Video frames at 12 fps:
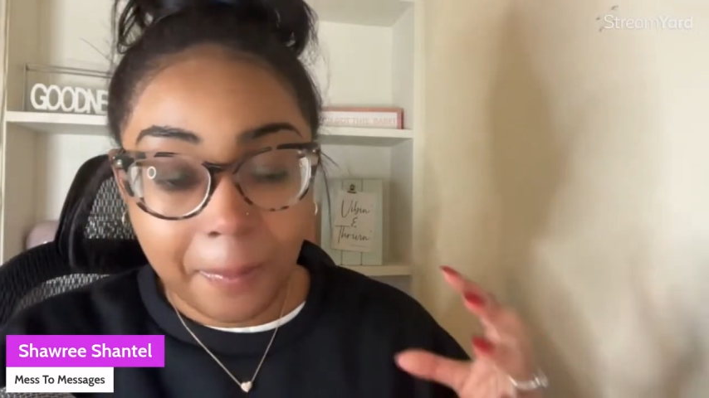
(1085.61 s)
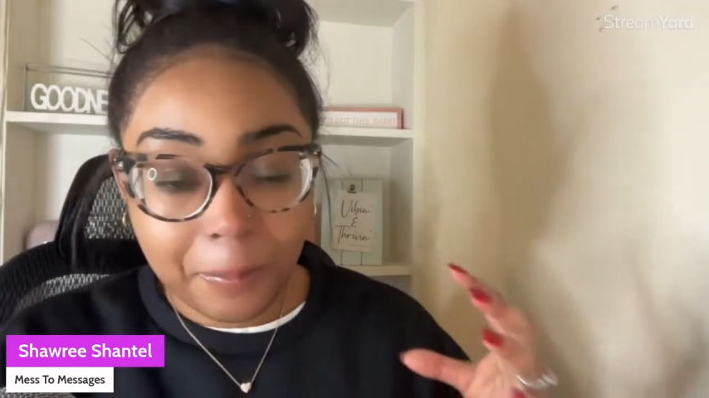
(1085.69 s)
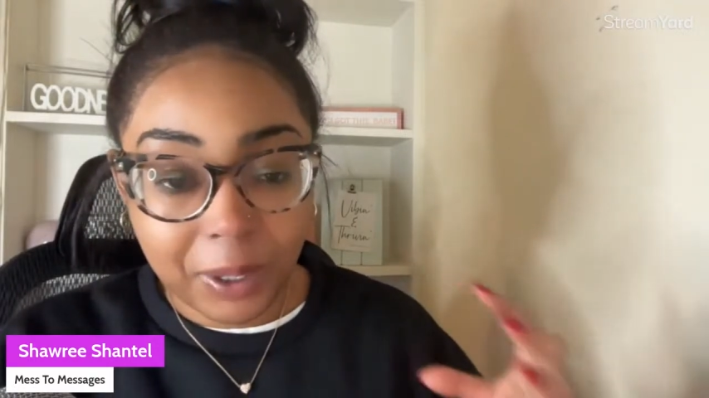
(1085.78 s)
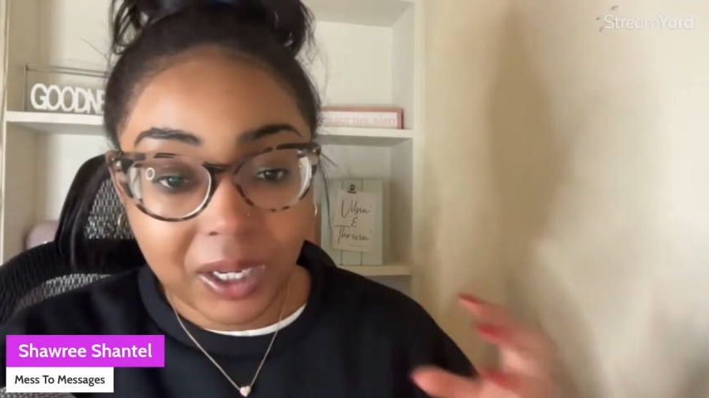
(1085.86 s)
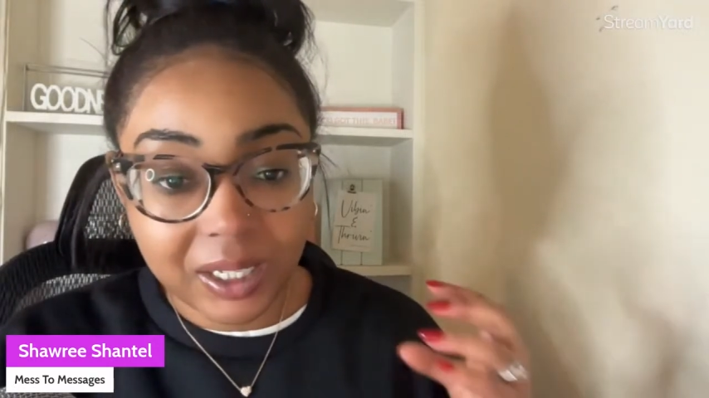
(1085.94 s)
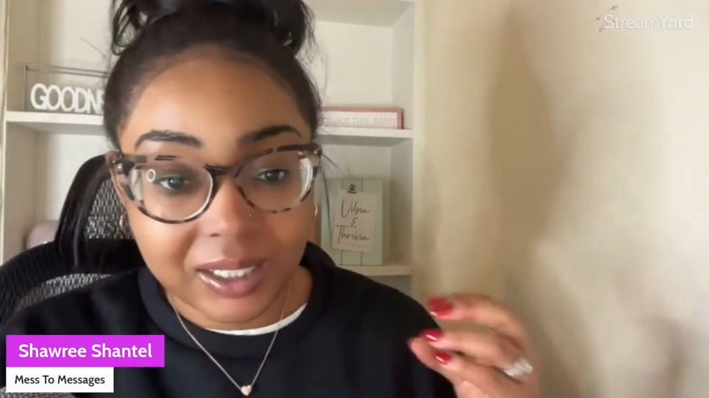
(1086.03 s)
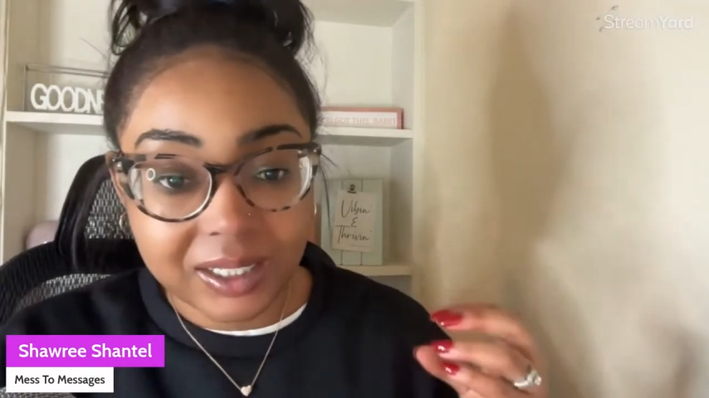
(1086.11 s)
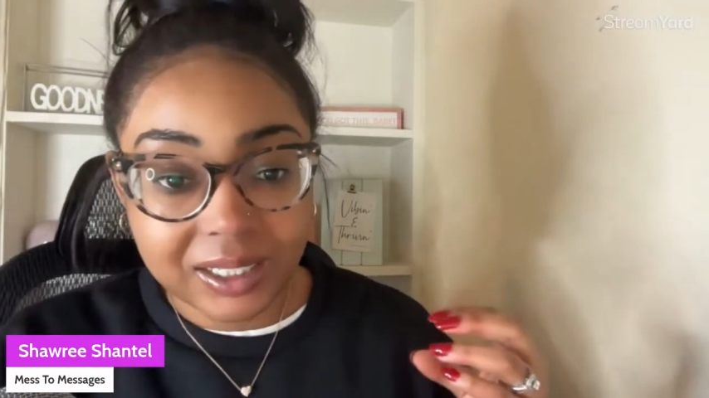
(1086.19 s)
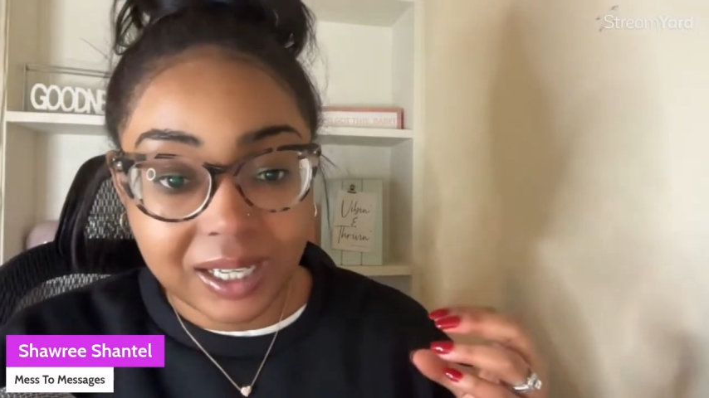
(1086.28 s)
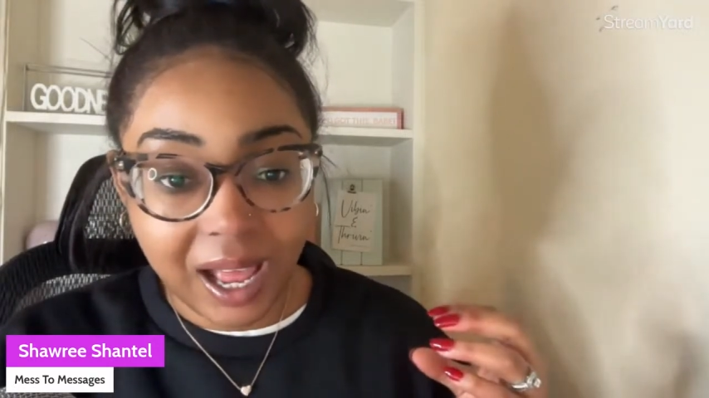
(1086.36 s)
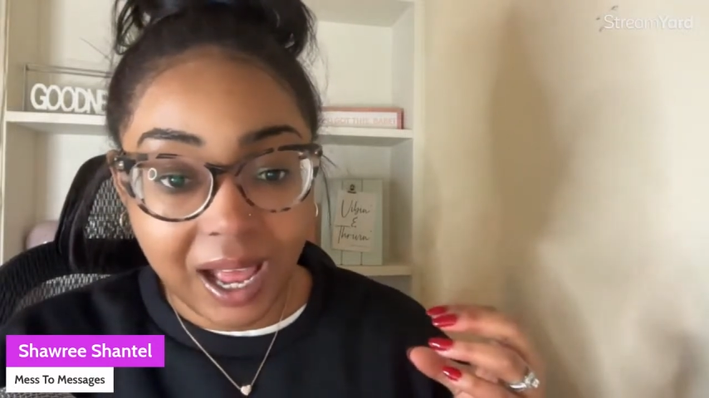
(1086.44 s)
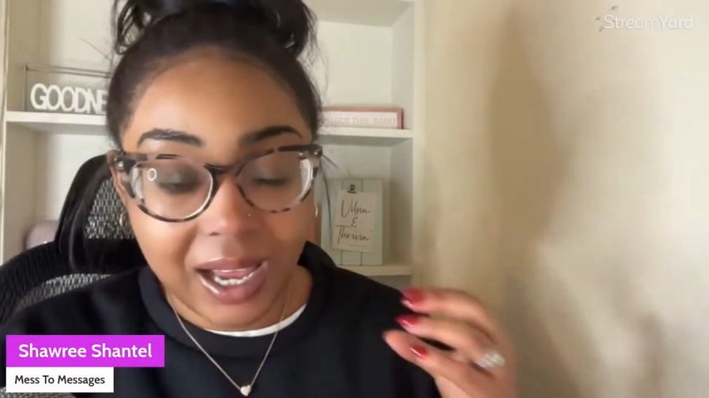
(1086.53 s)
But
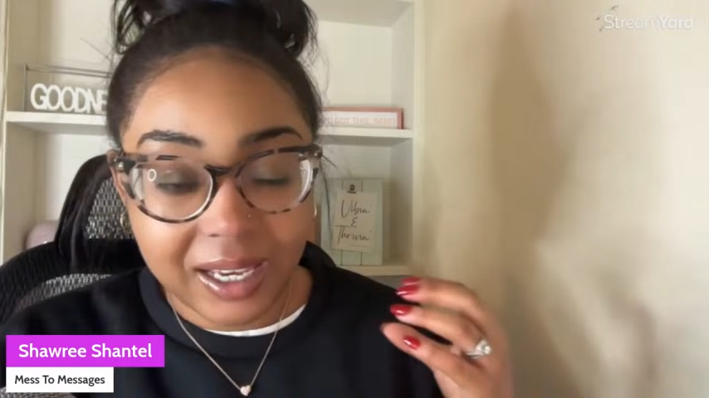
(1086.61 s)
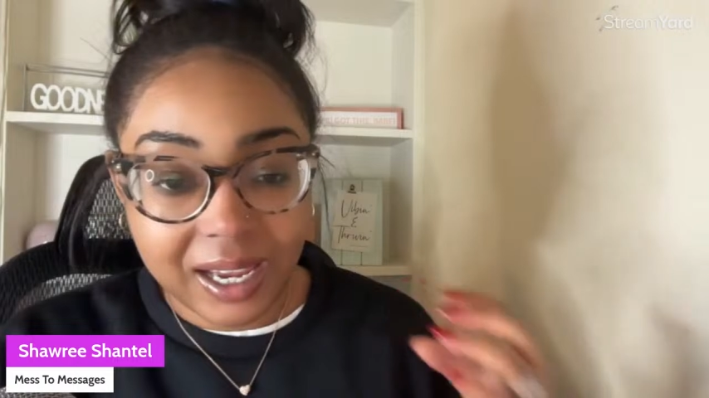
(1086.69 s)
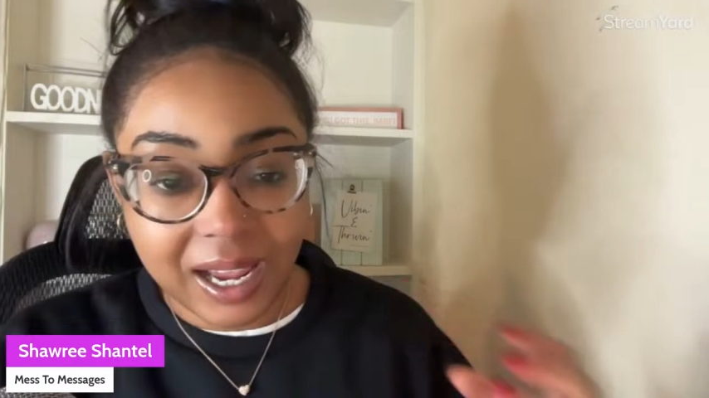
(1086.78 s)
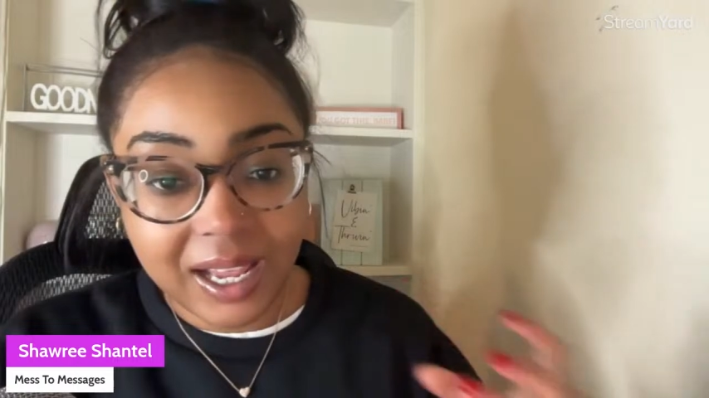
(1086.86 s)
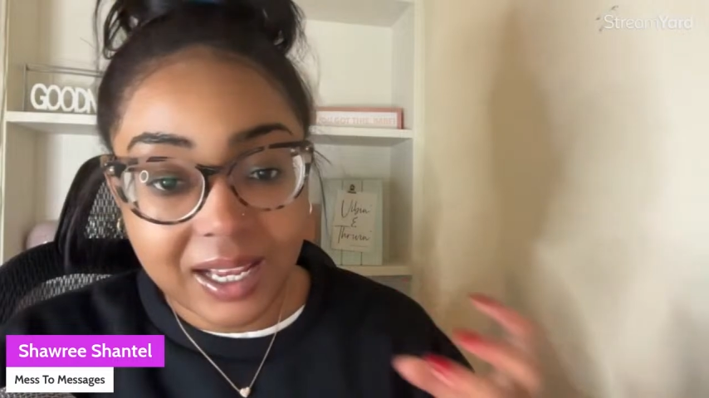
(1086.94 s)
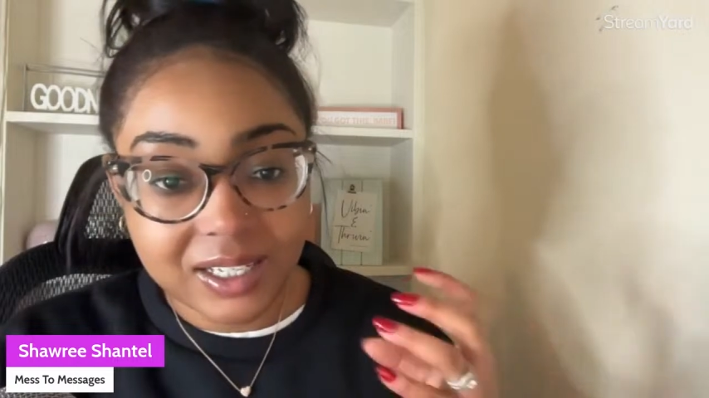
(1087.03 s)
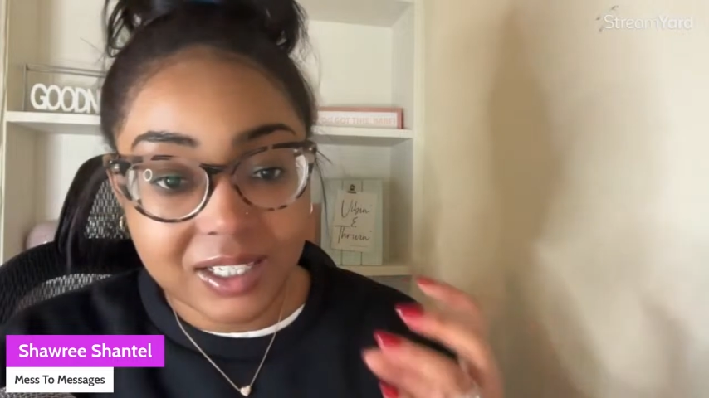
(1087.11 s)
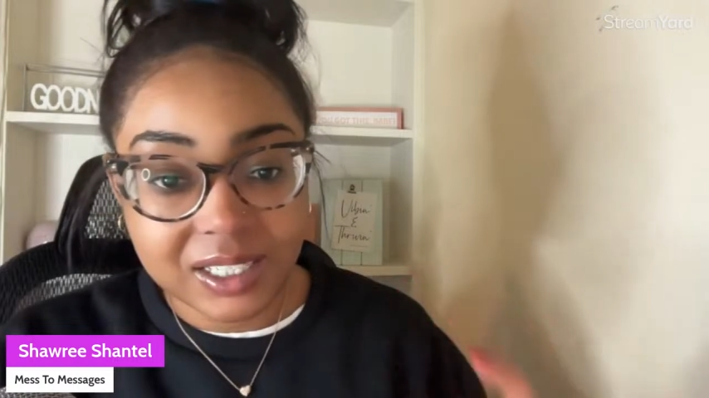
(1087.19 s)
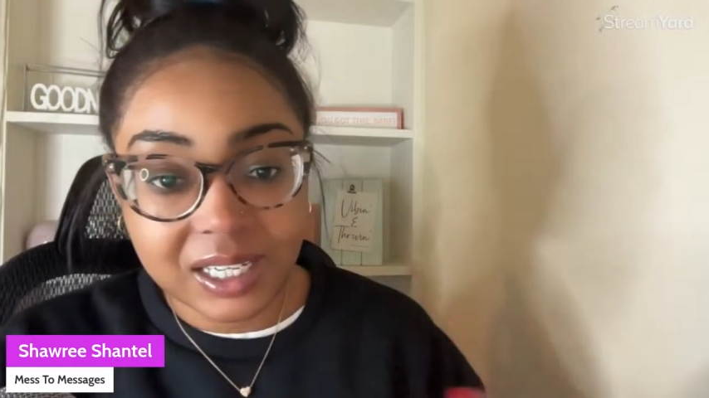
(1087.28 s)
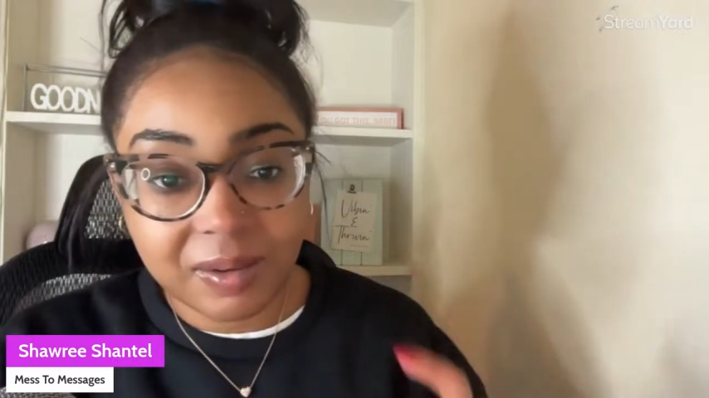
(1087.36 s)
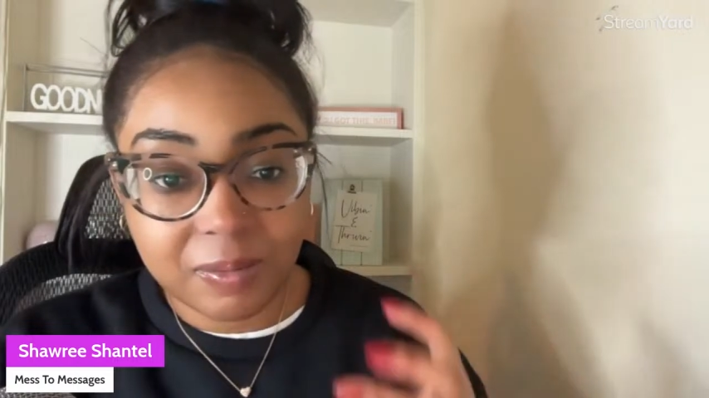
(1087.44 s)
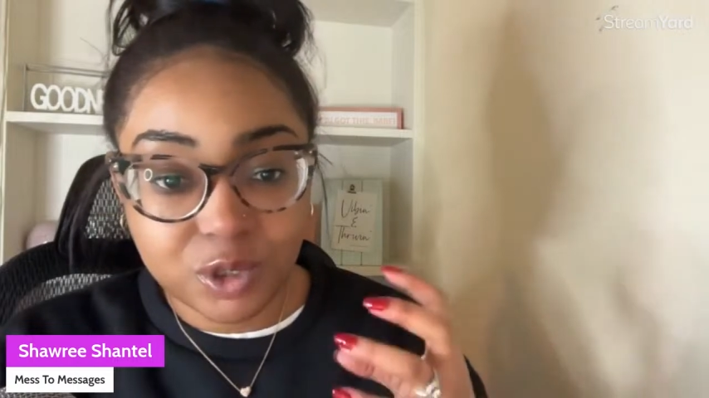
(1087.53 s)
I can't seem